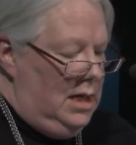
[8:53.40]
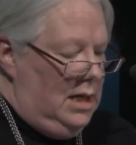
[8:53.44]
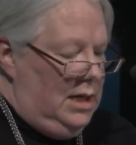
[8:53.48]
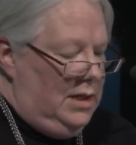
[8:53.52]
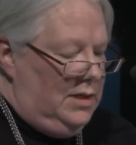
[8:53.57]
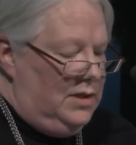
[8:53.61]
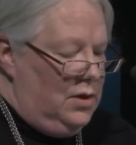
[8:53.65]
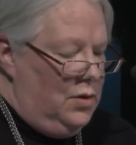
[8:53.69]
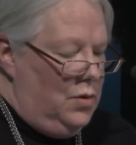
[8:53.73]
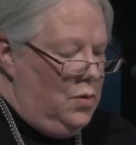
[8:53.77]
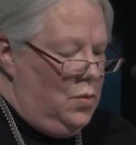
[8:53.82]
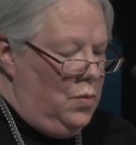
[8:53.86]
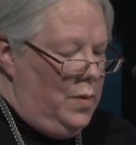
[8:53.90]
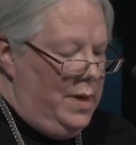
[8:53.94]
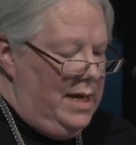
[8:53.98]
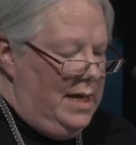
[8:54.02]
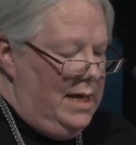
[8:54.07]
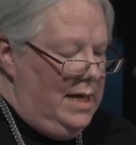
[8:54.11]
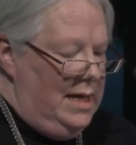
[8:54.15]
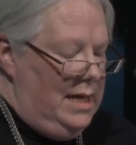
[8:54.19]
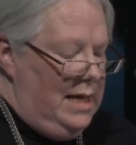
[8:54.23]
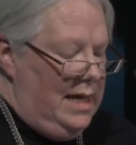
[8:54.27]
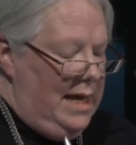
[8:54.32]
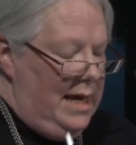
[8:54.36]
So
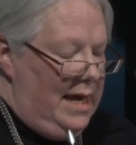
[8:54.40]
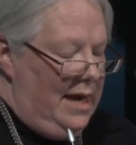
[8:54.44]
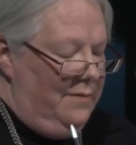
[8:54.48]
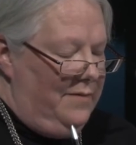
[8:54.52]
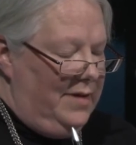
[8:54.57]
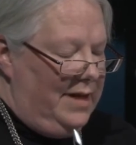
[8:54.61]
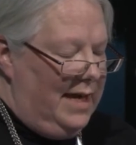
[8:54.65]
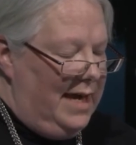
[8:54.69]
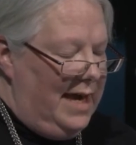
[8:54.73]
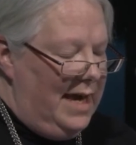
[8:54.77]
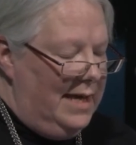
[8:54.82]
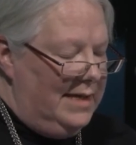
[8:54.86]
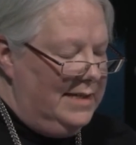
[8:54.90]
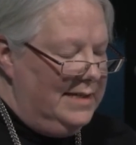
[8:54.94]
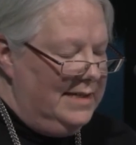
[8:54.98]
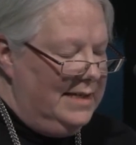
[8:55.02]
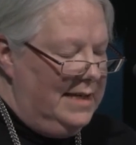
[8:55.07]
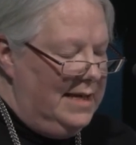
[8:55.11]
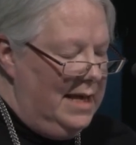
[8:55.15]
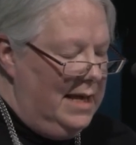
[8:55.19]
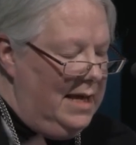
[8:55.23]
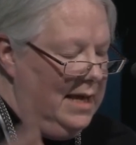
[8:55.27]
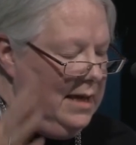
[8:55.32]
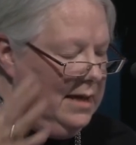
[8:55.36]
we have a
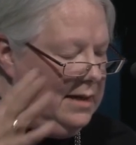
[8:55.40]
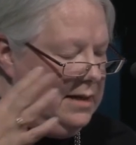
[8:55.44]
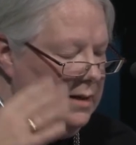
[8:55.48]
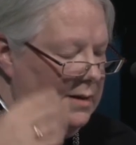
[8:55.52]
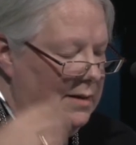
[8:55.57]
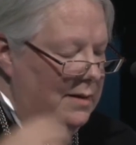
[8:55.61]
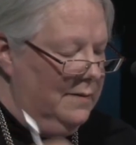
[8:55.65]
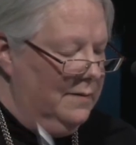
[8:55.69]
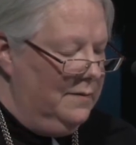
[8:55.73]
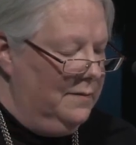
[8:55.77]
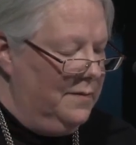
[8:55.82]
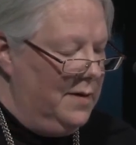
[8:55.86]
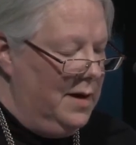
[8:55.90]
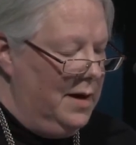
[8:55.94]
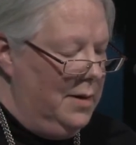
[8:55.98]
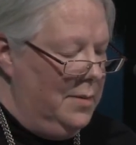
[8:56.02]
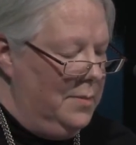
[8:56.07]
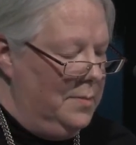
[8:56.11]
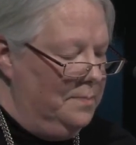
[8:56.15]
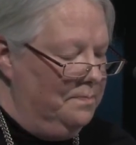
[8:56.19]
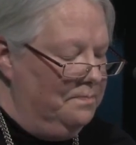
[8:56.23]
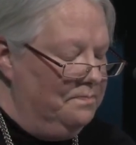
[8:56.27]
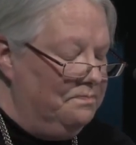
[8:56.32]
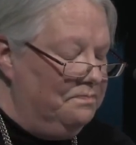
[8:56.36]
cascade
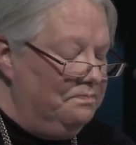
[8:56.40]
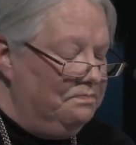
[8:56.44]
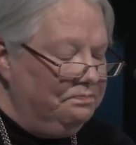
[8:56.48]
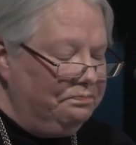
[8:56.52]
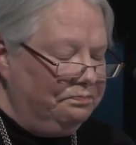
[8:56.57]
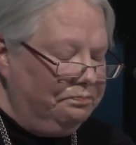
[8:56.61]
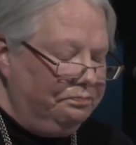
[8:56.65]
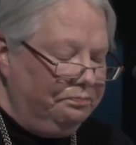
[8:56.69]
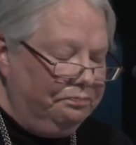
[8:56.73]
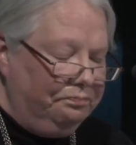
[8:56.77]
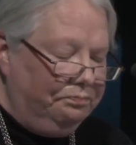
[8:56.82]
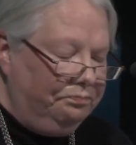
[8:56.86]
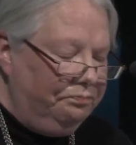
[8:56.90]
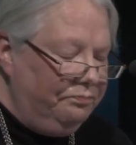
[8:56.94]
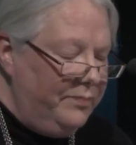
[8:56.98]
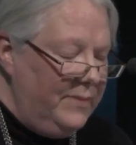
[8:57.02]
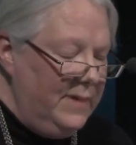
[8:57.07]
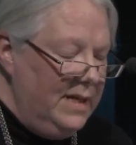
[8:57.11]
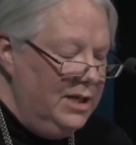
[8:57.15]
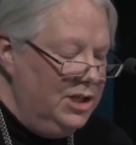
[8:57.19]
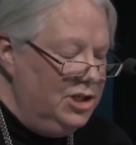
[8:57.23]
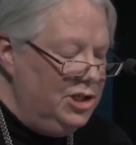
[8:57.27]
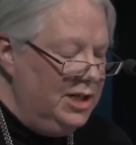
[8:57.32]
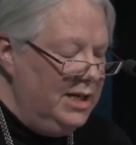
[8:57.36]
from
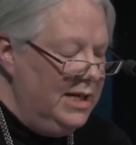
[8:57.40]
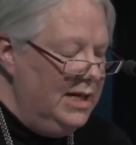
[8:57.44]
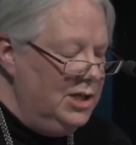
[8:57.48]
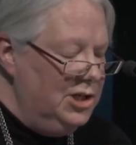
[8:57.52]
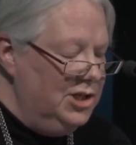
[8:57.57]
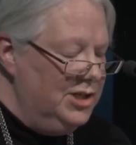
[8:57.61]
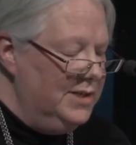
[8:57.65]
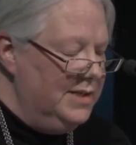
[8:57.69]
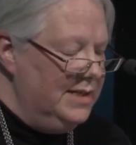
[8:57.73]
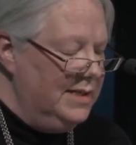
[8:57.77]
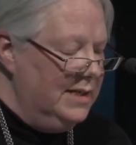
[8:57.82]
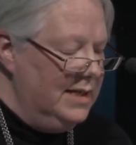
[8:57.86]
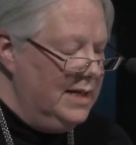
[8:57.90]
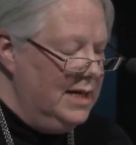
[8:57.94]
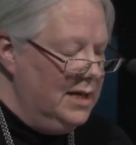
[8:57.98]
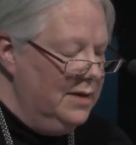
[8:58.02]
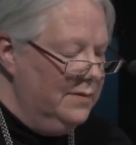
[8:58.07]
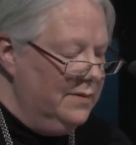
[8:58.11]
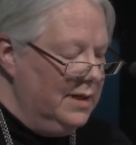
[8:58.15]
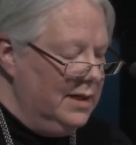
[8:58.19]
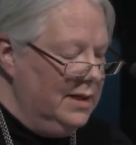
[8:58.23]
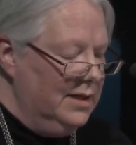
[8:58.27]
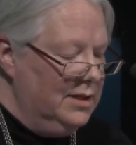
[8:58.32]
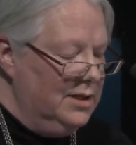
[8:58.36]
changes in
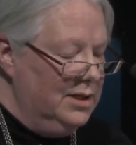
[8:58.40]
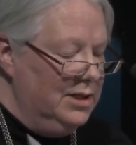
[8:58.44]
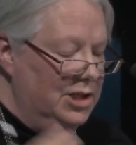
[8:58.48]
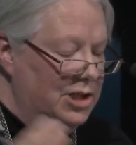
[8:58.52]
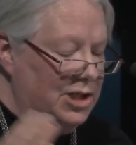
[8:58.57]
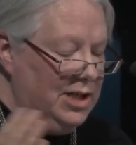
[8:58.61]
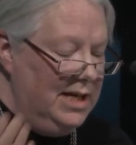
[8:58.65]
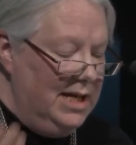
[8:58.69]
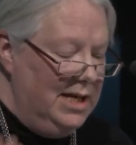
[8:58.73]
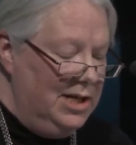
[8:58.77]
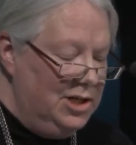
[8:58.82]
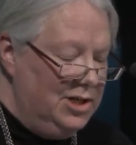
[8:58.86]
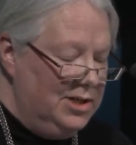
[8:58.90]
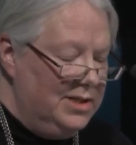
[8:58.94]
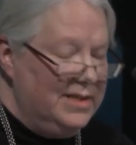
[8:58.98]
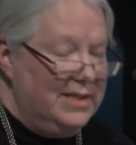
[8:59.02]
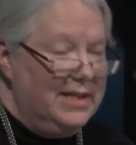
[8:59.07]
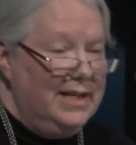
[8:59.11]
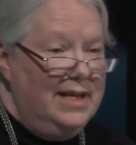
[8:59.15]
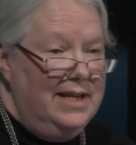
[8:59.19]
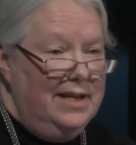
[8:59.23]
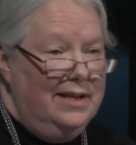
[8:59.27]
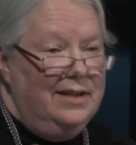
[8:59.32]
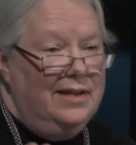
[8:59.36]
hearing to changes
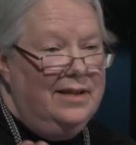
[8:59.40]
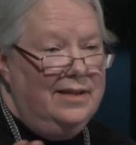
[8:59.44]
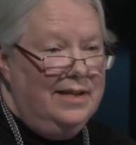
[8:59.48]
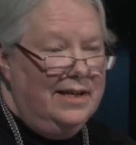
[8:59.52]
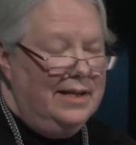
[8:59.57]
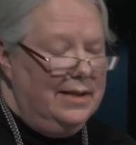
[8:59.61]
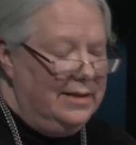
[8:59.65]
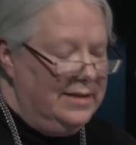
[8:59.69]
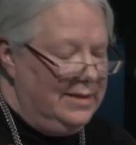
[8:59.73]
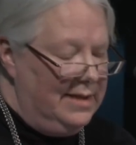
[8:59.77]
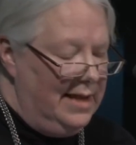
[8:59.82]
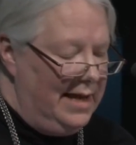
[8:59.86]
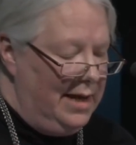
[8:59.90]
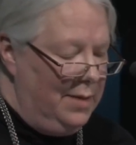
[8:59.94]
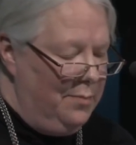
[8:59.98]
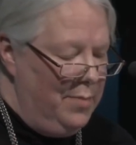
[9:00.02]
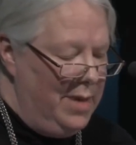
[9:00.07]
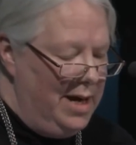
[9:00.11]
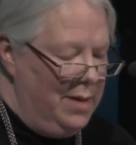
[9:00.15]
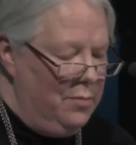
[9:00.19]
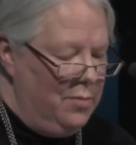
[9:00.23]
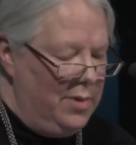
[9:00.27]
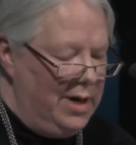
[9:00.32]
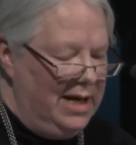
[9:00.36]
in things like
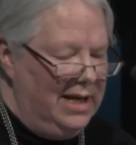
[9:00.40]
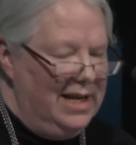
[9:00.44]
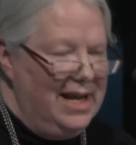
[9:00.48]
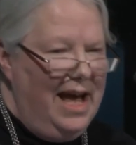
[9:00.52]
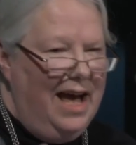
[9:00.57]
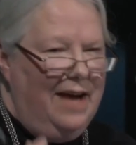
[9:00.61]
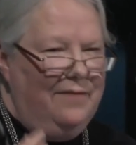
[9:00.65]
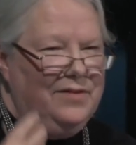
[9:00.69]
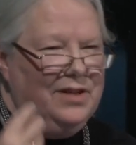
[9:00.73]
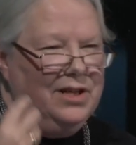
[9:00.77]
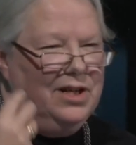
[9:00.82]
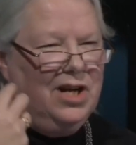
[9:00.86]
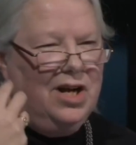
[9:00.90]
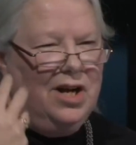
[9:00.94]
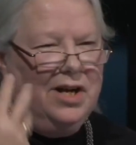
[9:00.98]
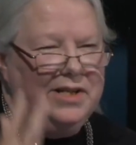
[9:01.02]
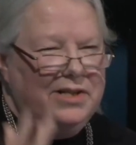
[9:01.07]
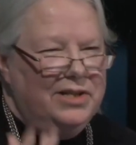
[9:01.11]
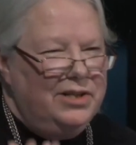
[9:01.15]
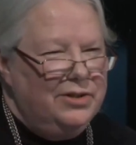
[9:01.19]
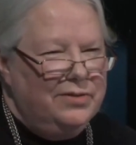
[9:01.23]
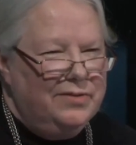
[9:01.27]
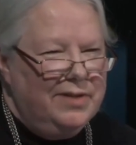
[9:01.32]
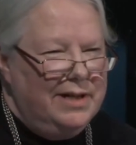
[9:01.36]
memory. You have to
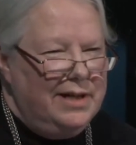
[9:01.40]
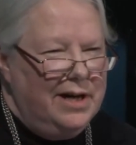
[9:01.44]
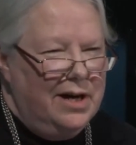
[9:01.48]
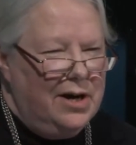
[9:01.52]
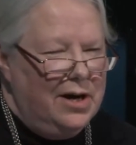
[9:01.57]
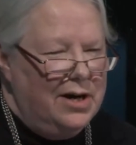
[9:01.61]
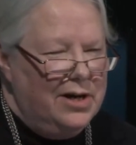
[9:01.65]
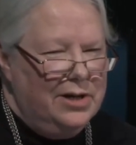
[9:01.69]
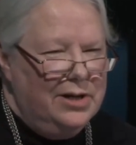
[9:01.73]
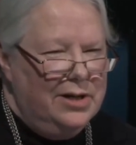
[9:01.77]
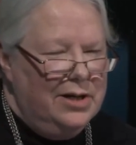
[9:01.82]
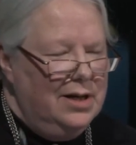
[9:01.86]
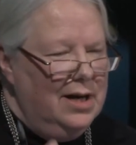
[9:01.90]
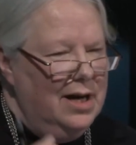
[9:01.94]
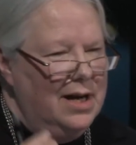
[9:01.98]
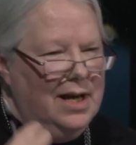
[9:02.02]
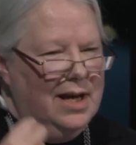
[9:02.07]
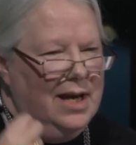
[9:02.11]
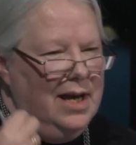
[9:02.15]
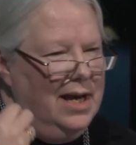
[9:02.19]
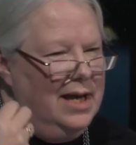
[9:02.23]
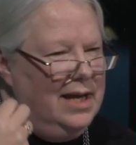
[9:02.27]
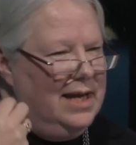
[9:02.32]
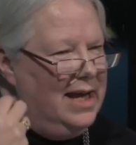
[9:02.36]
concentrate harder,
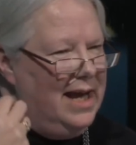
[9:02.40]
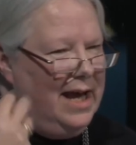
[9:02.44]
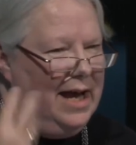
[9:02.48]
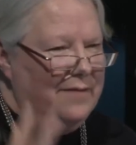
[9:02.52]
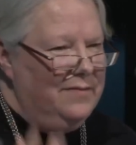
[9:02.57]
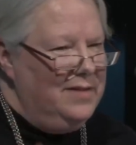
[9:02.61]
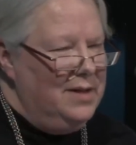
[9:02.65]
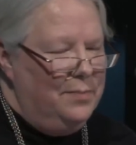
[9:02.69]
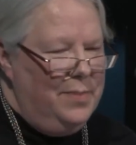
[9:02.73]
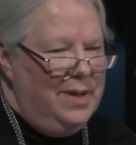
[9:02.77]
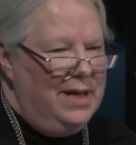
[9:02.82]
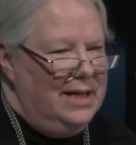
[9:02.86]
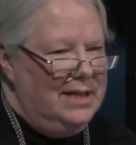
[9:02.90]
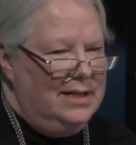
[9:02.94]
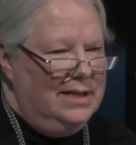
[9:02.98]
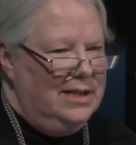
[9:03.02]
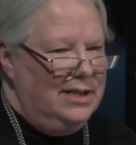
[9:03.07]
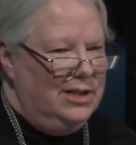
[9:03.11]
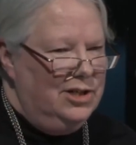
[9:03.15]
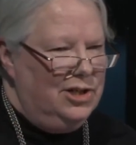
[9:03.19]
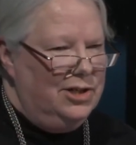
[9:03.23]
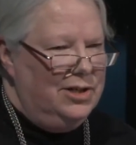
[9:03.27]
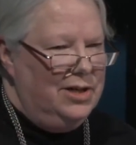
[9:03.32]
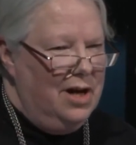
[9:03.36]
you have to pay
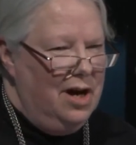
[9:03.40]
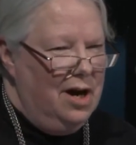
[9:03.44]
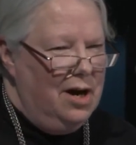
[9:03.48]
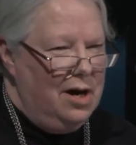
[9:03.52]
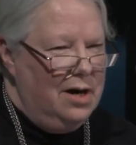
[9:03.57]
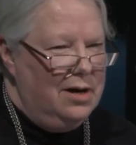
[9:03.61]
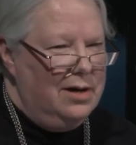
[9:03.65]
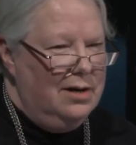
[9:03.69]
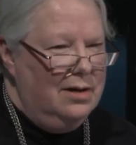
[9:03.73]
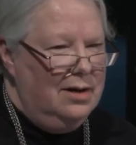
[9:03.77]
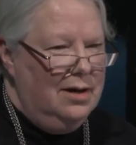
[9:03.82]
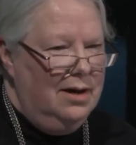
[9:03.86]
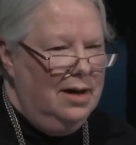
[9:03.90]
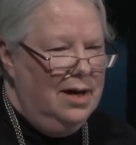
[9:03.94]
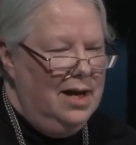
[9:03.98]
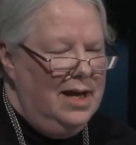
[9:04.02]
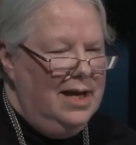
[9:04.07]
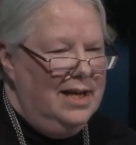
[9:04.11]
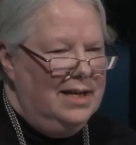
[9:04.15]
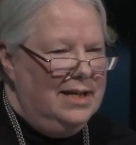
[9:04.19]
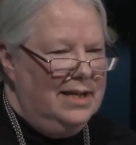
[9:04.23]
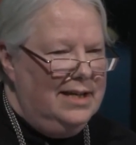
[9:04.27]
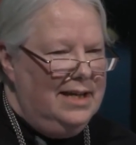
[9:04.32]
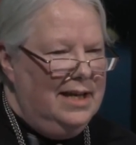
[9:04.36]
attention harder to